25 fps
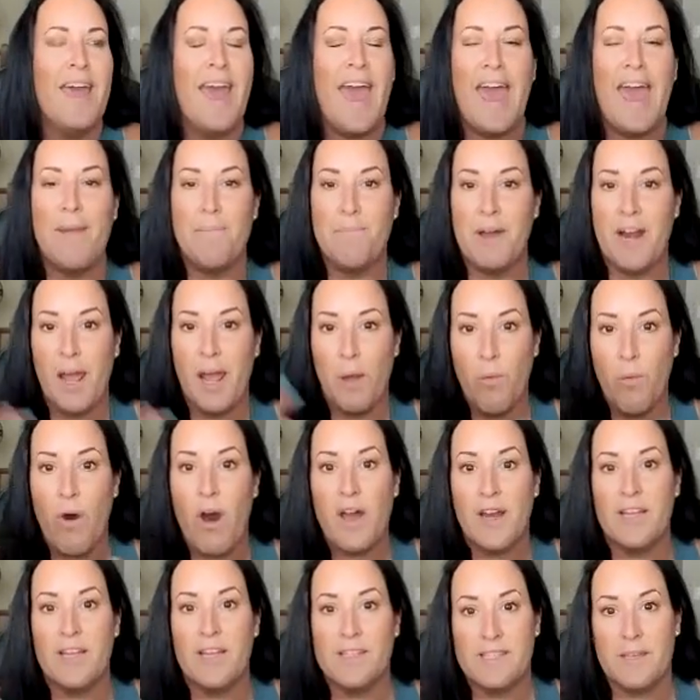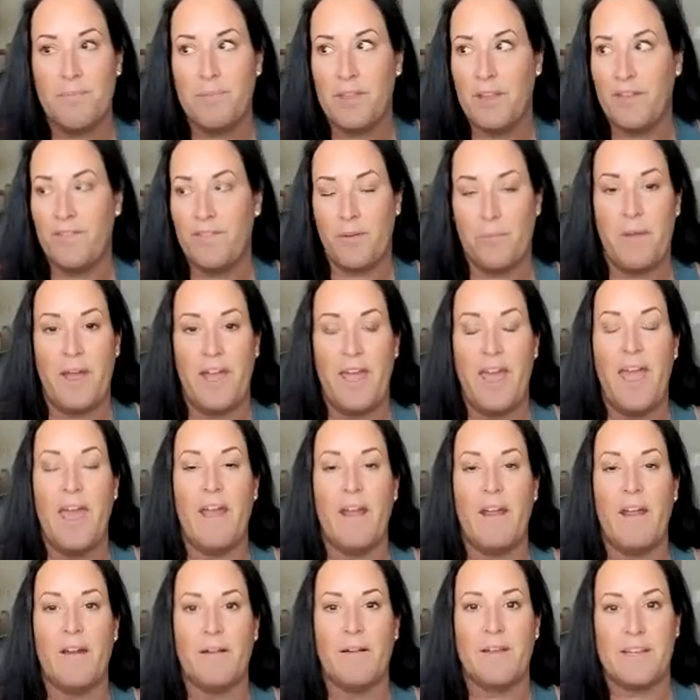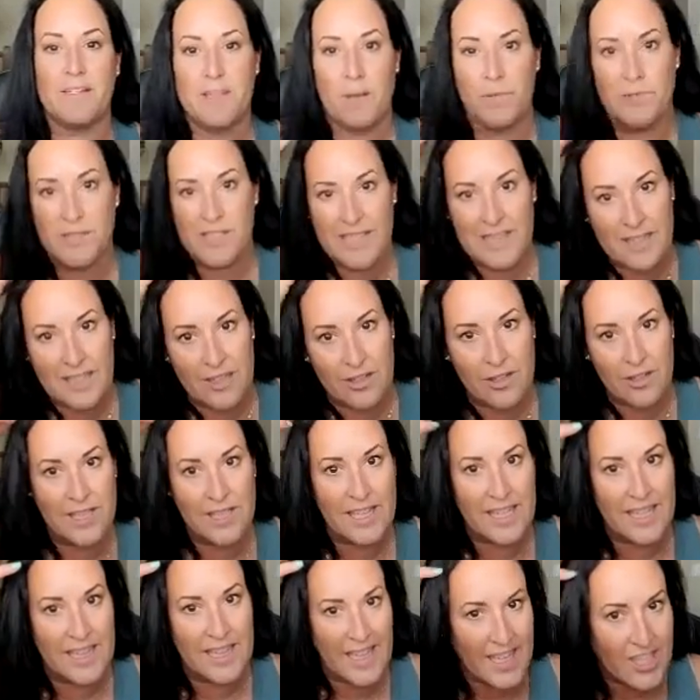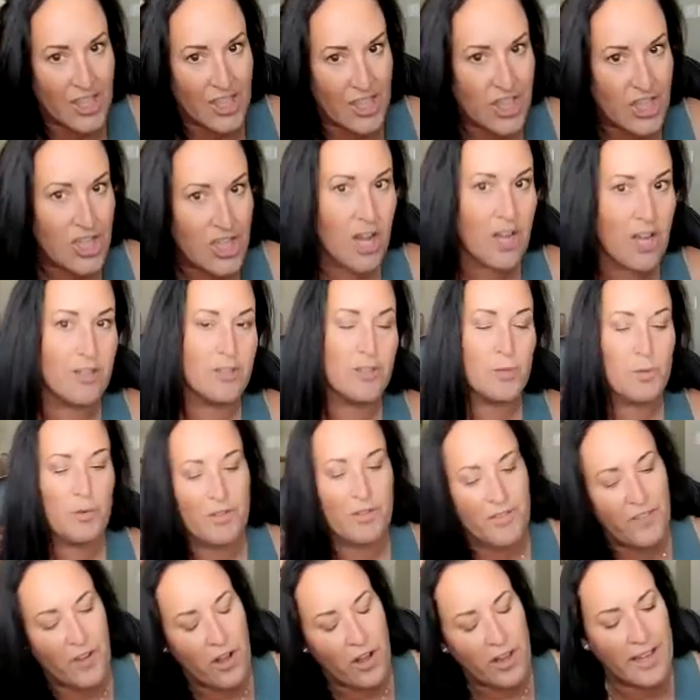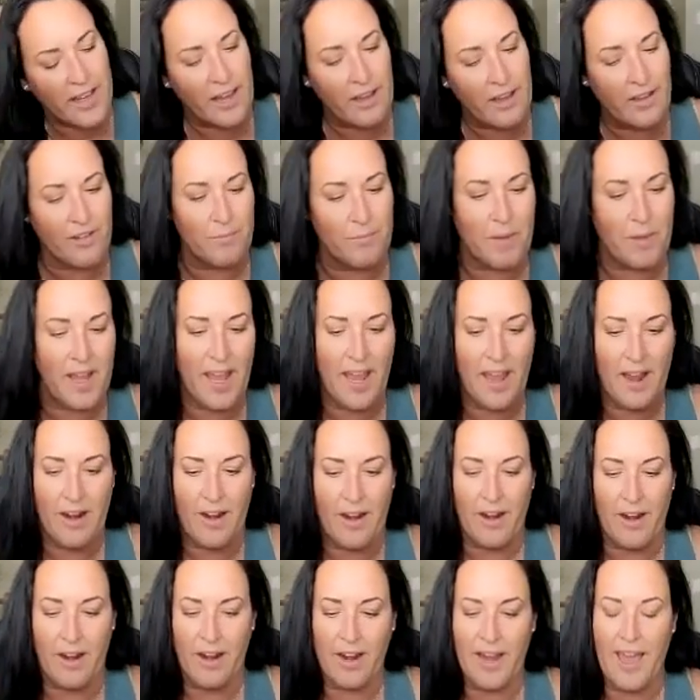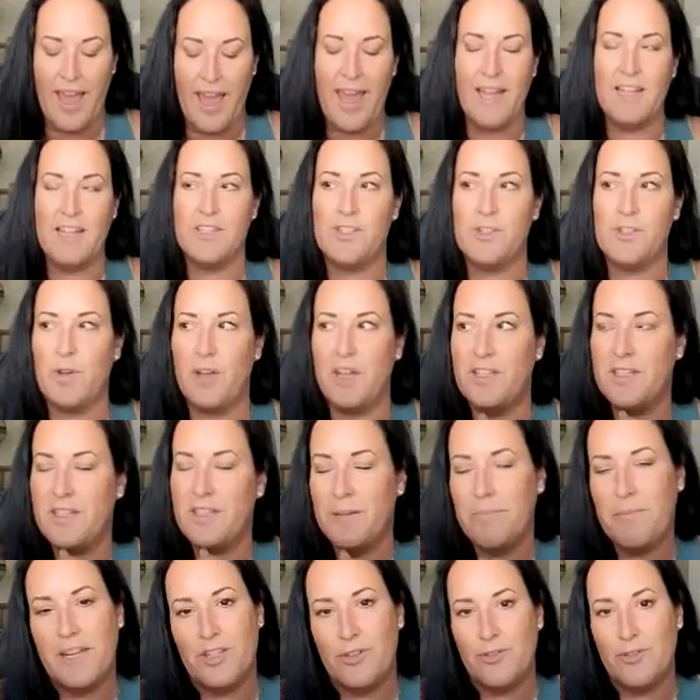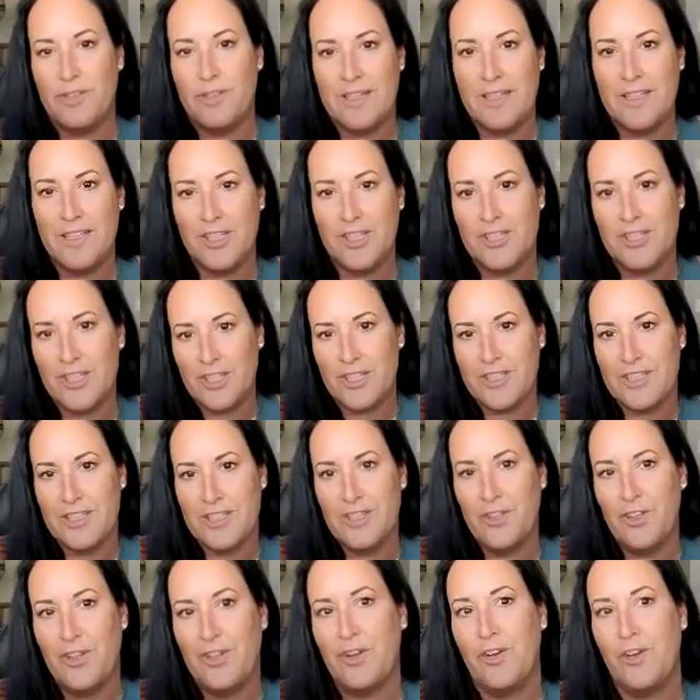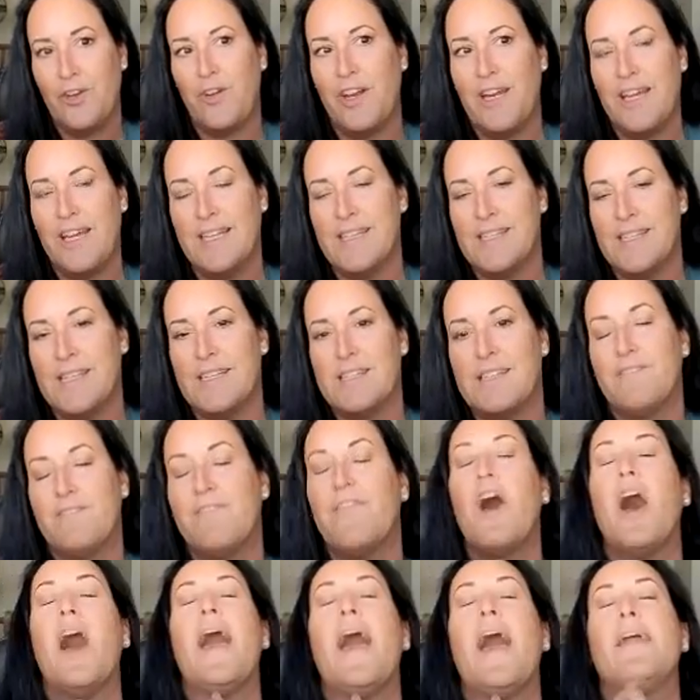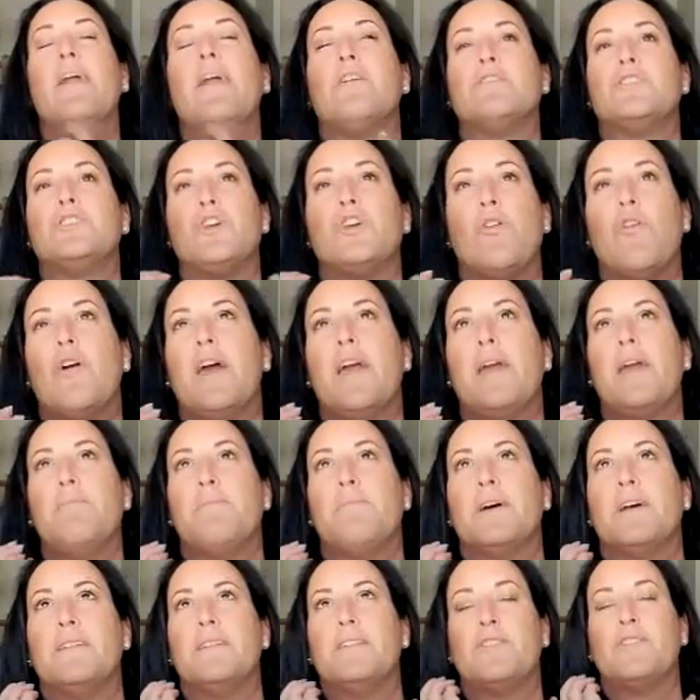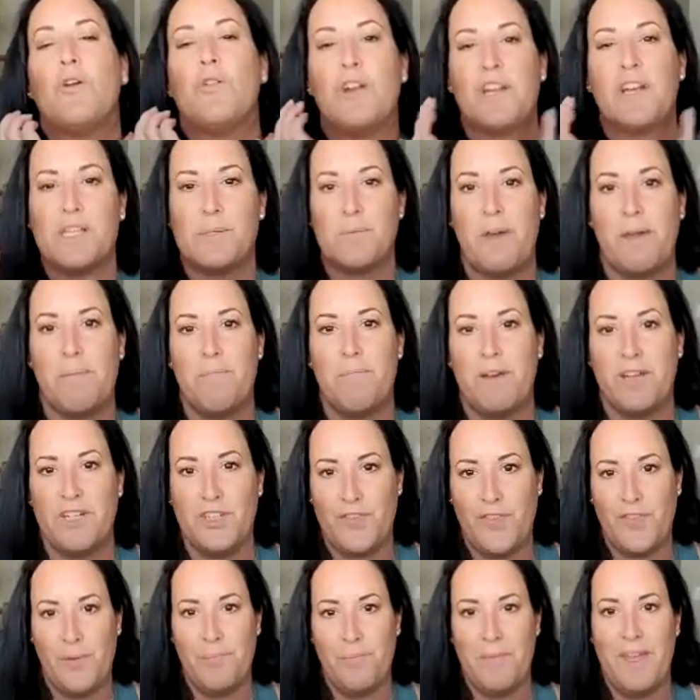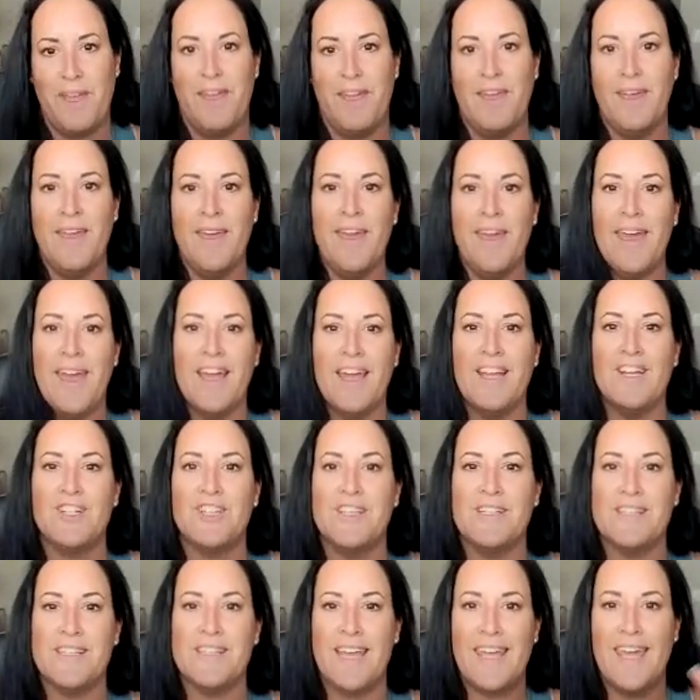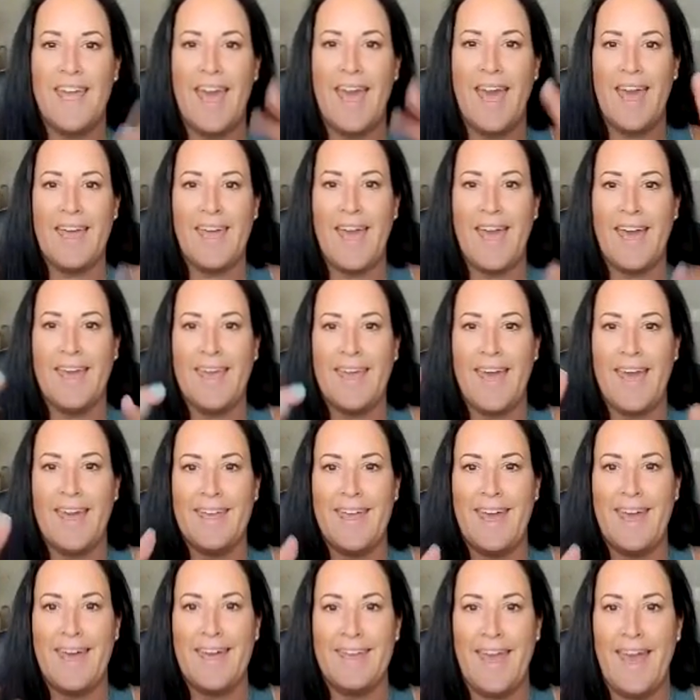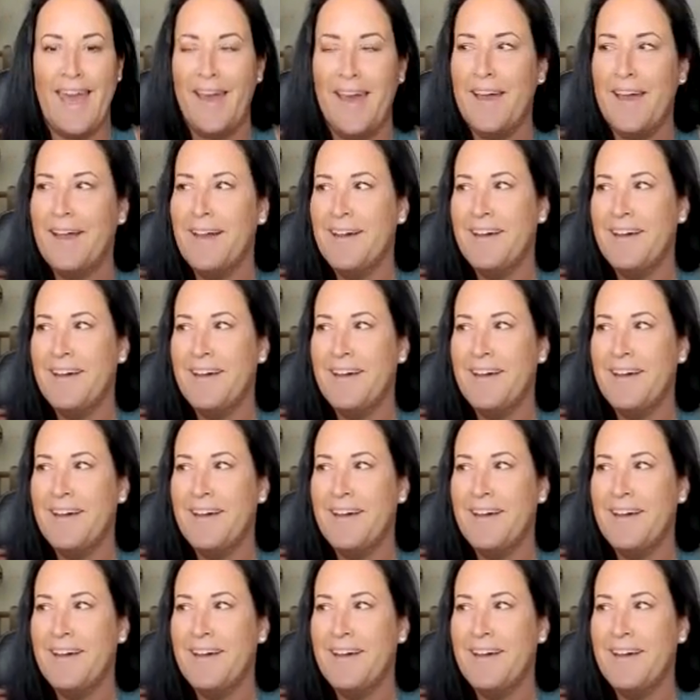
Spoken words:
But I wanted something for my hair because I was literally like chunks were falling out of my hair. And so I did my due diligence, looked into the ingredients, and I said, fine, I'll join, but don't expect much from me. And she's like, yeah, yeah, yeah, yeah, yeah.